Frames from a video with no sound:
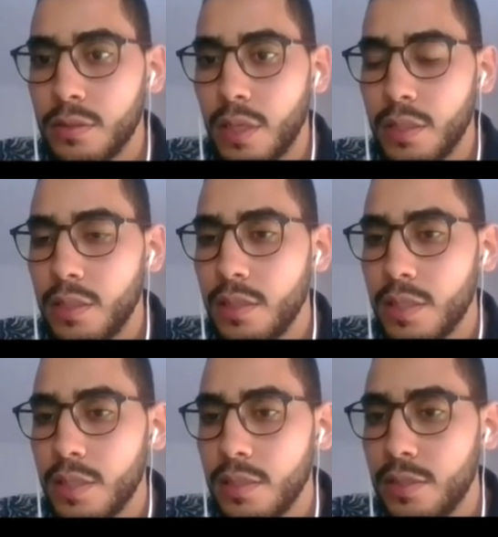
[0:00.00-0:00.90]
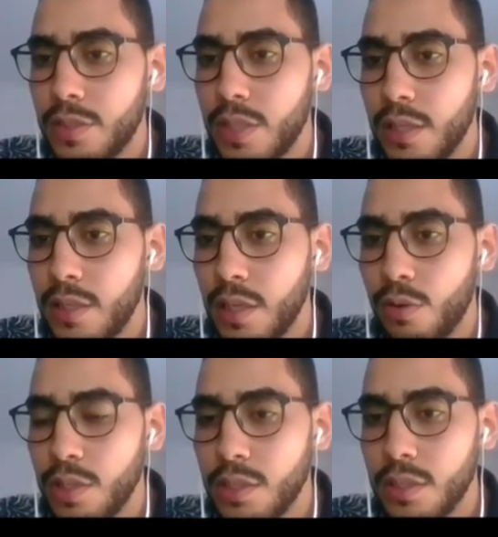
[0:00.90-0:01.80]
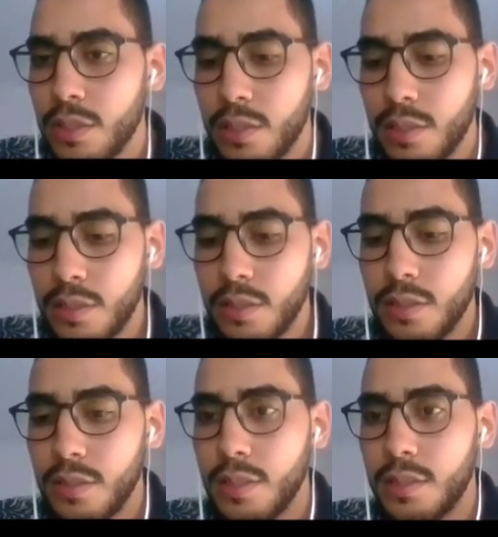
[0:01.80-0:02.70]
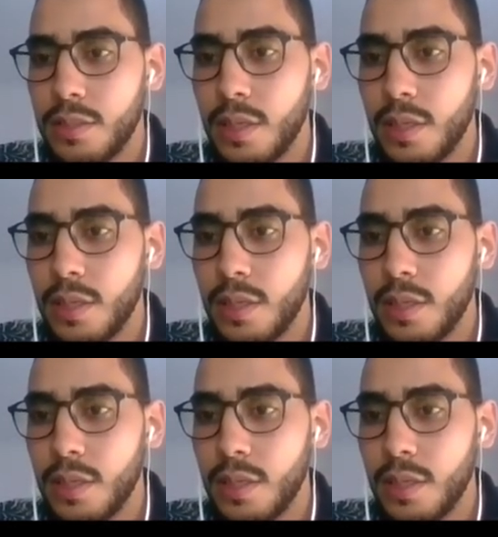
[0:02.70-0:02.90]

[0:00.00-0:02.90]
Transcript: didn't understand the question. It's